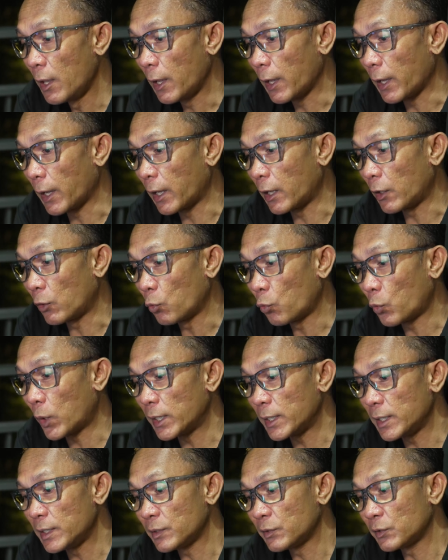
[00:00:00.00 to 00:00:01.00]
And
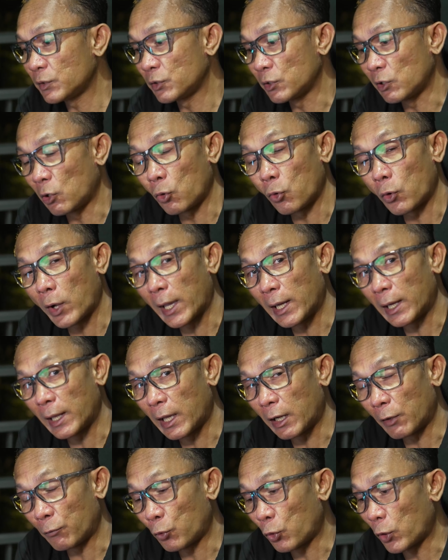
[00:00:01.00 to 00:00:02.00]
what is slow
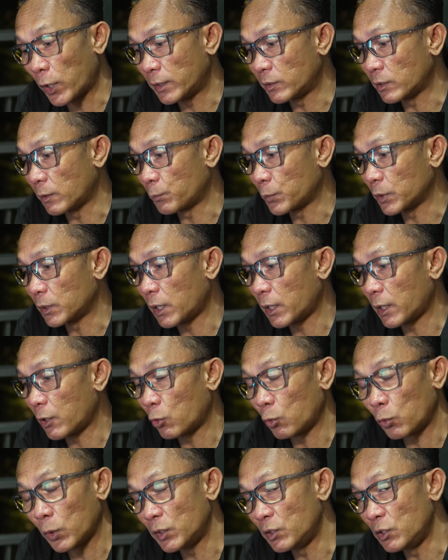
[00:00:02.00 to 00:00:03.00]
LL? For example, I
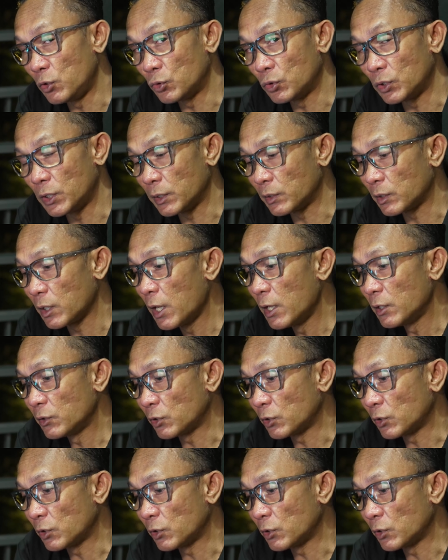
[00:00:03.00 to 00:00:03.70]
always use this.